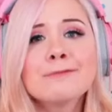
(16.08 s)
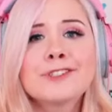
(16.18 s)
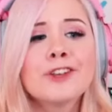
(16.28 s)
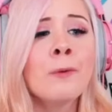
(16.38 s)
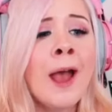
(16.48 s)

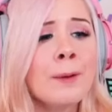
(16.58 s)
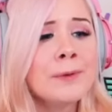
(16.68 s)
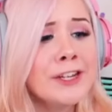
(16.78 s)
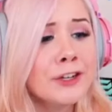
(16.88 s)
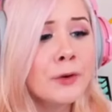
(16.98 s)
today's
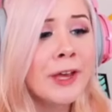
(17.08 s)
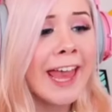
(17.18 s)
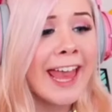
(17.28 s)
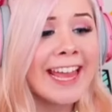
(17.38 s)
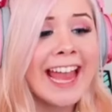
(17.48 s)
topic is
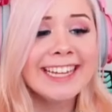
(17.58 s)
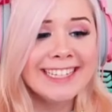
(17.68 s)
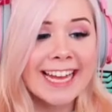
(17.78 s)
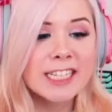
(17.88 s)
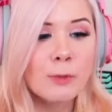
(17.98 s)
going to be
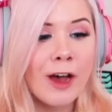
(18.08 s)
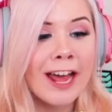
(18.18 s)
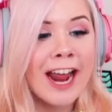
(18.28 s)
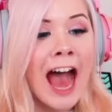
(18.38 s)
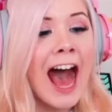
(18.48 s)
super
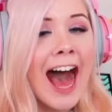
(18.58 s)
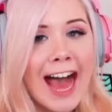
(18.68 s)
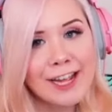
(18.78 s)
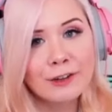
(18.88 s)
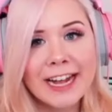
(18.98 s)
shocking as
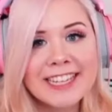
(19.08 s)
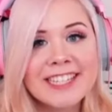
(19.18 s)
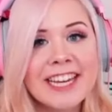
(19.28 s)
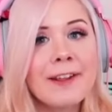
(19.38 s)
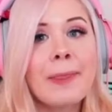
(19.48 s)
well as
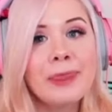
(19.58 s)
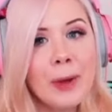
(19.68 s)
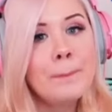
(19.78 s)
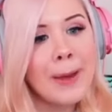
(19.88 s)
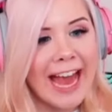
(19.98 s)
super
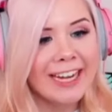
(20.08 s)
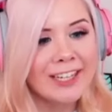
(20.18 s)
fun for